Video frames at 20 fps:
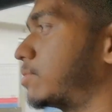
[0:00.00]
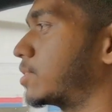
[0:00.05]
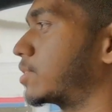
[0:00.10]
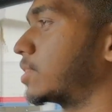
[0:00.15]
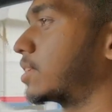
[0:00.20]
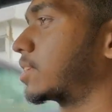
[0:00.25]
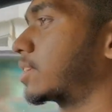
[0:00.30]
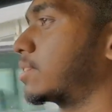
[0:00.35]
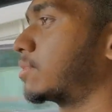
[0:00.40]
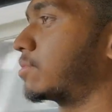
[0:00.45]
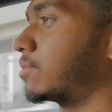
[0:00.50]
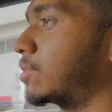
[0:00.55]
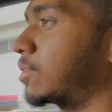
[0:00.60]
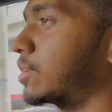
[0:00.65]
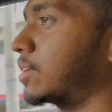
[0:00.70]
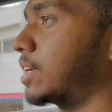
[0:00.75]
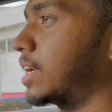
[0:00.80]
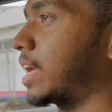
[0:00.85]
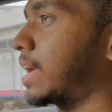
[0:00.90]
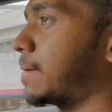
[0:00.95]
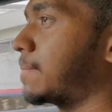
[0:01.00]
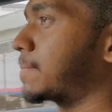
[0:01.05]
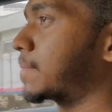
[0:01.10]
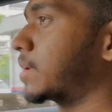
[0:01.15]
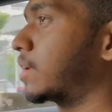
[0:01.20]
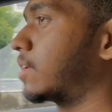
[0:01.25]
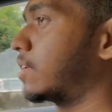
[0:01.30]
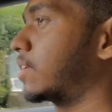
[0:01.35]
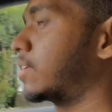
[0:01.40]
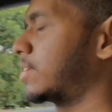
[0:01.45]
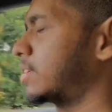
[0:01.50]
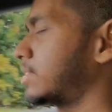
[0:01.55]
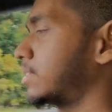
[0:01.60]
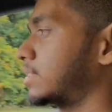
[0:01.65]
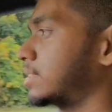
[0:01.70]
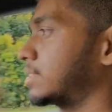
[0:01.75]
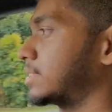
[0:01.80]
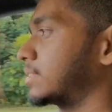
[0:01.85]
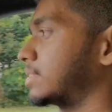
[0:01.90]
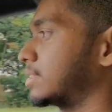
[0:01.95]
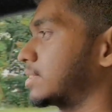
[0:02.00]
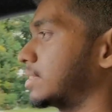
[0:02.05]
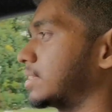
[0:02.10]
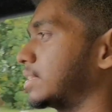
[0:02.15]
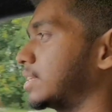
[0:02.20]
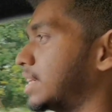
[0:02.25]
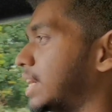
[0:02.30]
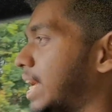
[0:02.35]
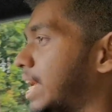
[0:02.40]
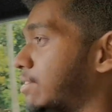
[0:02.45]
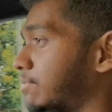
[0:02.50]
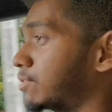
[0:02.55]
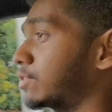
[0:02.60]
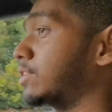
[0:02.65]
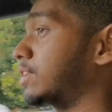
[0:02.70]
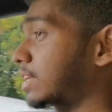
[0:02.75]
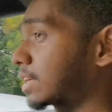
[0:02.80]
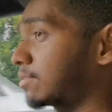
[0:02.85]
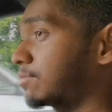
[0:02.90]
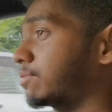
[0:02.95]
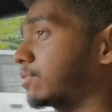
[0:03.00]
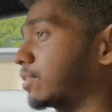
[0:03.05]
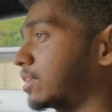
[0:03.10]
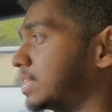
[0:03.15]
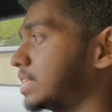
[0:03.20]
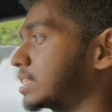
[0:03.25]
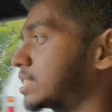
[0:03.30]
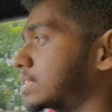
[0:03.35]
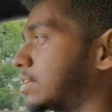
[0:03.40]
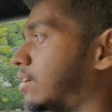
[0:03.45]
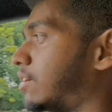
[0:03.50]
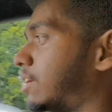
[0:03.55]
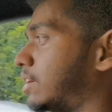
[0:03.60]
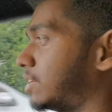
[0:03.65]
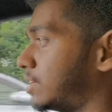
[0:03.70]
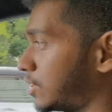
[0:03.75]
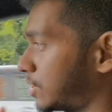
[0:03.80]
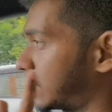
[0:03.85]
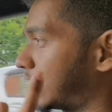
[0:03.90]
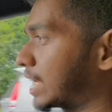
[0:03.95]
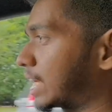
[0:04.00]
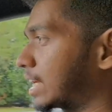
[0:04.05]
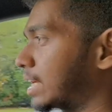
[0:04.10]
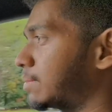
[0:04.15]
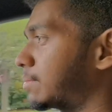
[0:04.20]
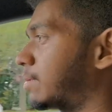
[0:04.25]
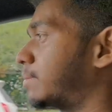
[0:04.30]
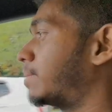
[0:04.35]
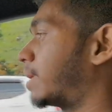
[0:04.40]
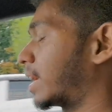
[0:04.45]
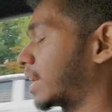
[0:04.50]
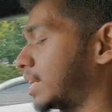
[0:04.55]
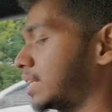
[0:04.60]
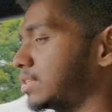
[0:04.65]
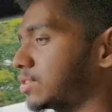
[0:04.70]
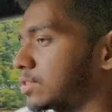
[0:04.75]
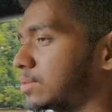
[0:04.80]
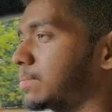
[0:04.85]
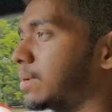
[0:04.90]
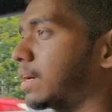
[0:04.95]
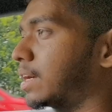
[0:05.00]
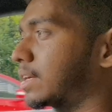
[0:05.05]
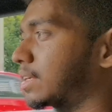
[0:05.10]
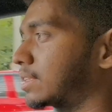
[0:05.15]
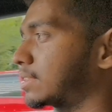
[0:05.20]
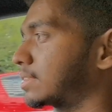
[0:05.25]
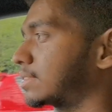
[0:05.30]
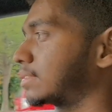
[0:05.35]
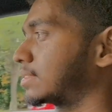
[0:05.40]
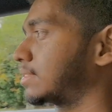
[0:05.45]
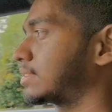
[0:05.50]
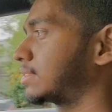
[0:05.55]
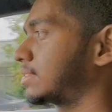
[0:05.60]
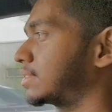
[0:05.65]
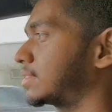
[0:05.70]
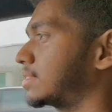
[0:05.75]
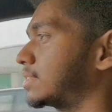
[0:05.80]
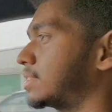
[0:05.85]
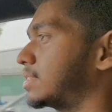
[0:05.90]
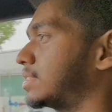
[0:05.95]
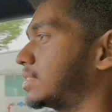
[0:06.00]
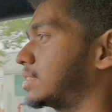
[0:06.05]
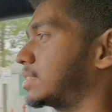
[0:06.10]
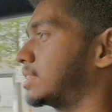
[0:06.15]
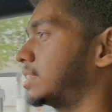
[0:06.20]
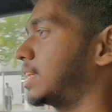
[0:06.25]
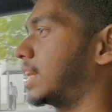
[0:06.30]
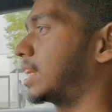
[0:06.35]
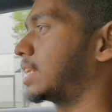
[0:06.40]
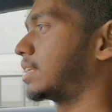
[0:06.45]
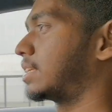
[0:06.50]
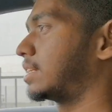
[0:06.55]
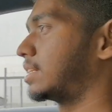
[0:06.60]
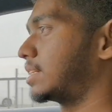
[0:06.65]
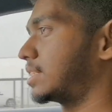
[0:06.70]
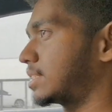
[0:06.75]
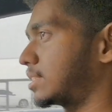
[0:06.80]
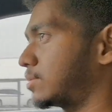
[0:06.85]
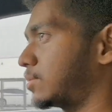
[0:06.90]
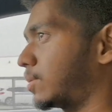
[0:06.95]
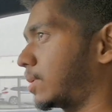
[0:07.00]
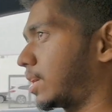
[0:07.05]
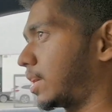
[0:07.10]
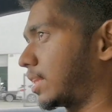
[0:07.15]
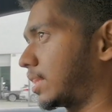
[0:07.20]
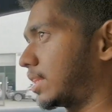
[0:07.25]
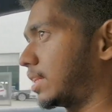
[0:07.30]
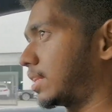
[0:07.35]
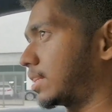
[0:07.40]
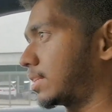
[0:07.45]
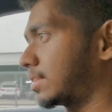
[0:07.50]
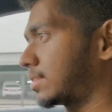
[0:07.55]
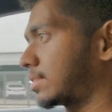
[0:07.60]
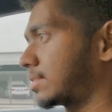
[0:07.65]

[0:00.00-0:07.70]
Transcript: you're looking for an M car, if you're looking for this car and you're thinking about buying it, you should buy it. That is what I think.